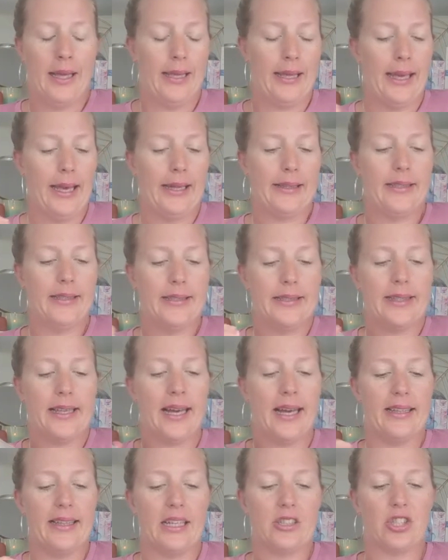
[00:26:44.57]
Yeah, this
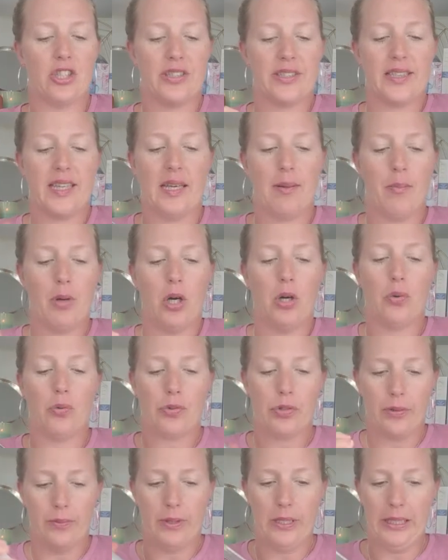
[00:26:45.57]
card that just came
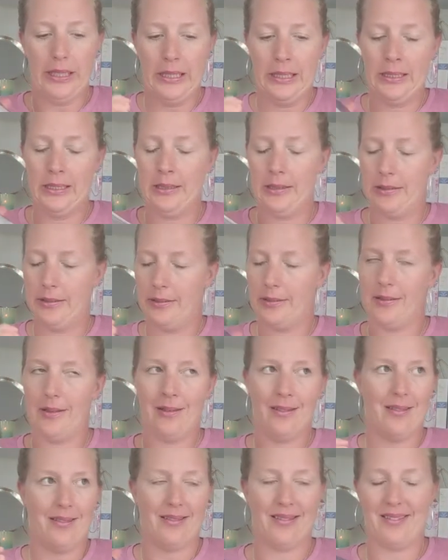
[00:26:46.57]
out.
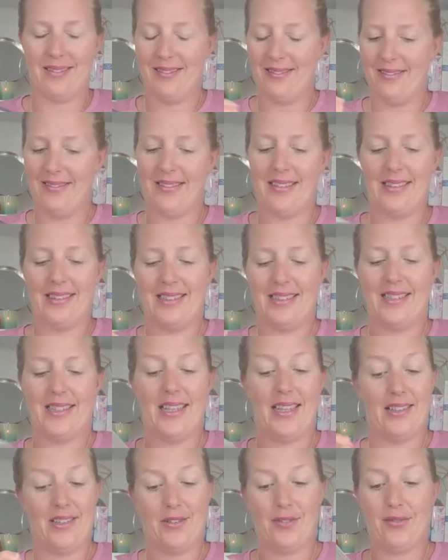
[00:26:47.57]
Oh God,
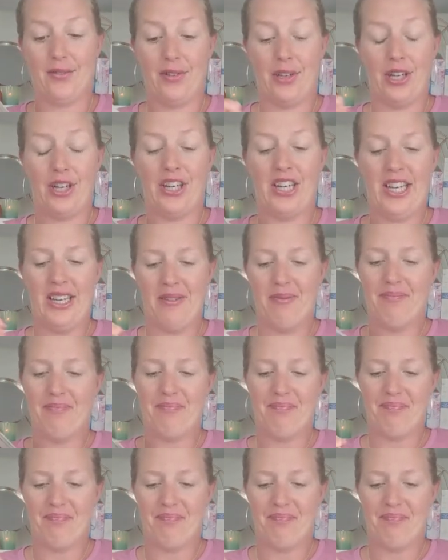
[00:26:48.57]
it's very...